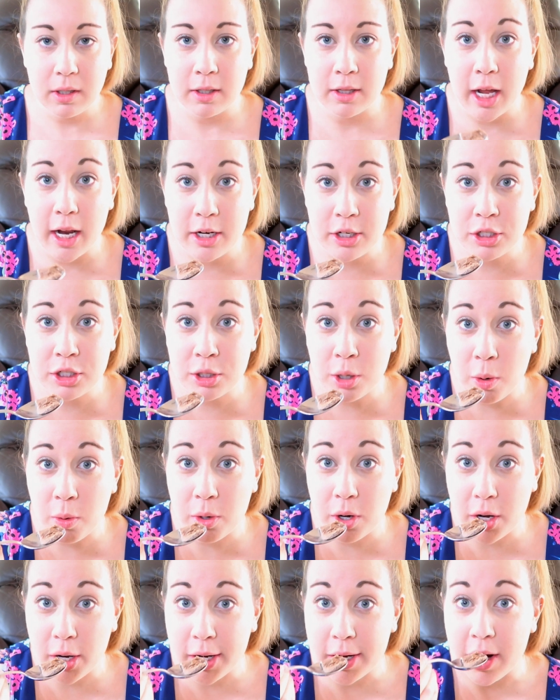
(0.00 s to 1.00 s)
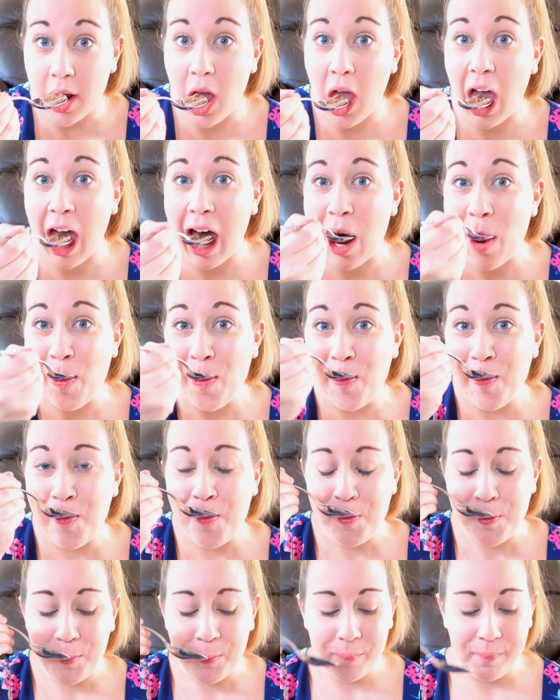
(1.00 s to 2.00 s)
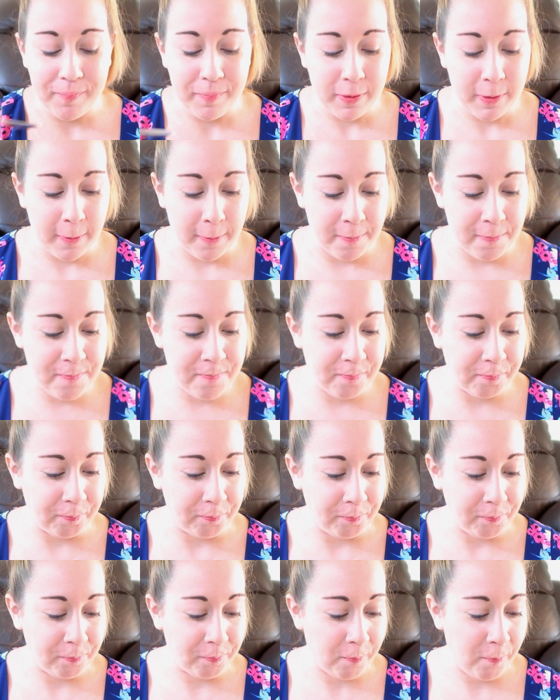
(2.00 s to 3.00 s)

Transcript: That is so good. Mmm.